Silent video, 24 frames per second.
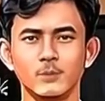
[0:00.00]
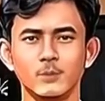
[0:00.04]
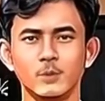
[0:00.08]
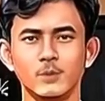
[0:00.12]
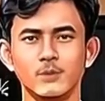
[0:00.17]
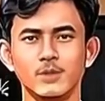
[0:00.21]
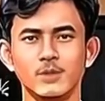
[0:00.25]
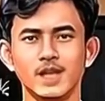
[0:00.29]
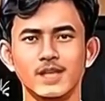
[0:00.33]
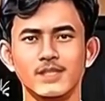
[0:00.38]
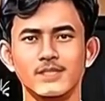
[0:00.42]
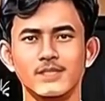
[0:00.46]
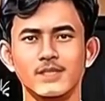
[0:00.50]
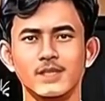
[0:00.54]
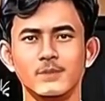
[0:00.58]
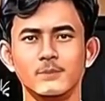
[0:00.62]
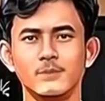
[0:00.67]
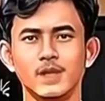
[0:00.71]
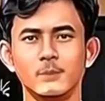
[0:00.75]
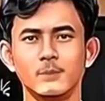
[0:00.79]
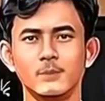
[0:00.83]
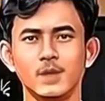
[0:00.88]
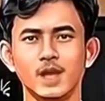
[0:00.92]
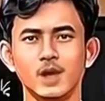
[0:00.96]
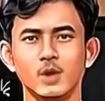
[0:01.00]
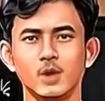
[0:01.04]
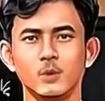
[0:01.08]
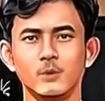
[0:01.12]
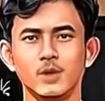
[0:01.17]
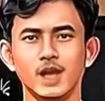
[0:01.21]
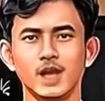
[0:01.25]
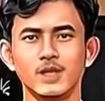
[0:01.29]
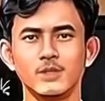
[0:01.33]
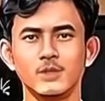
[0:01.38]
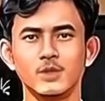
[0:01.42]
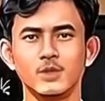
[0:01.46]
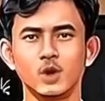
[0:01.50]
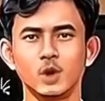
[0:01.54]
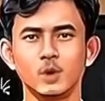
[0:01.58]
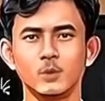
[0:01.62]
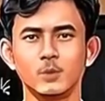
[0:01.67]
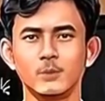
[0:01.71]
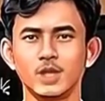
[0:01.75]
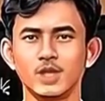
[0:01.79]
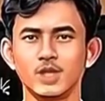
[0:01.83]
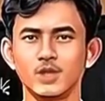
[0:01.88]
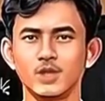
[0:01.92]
It involves a systematic review